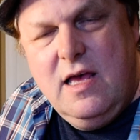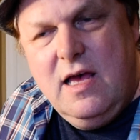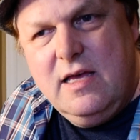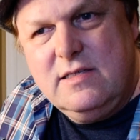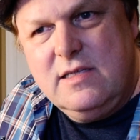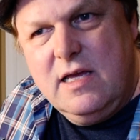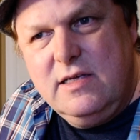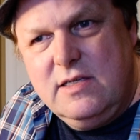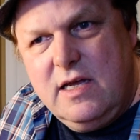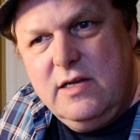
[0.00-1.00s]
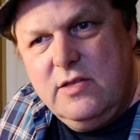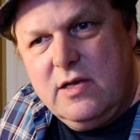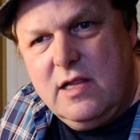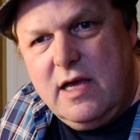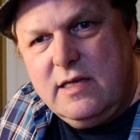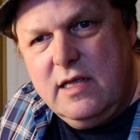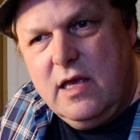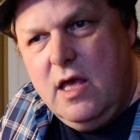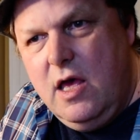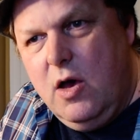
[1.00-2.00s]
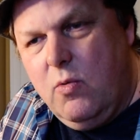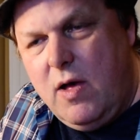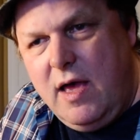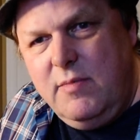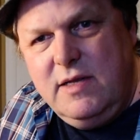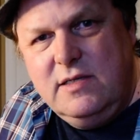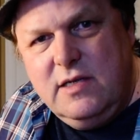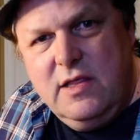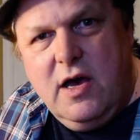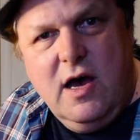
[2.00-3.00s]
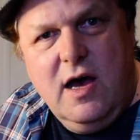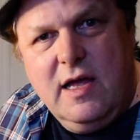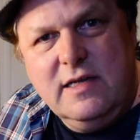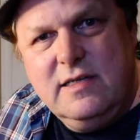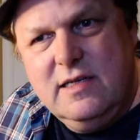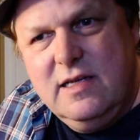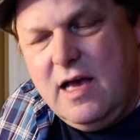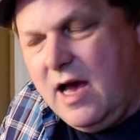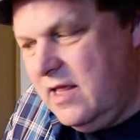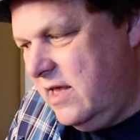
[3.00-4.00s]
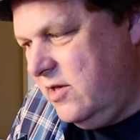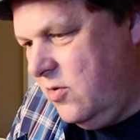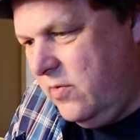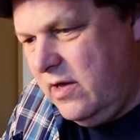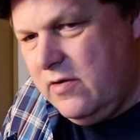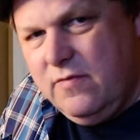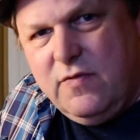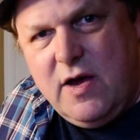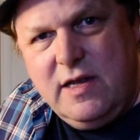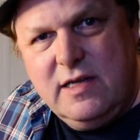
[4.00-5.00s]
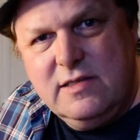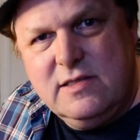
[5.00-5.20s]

He's not into collecting. Well, I'm into the hunt. I like going out and finding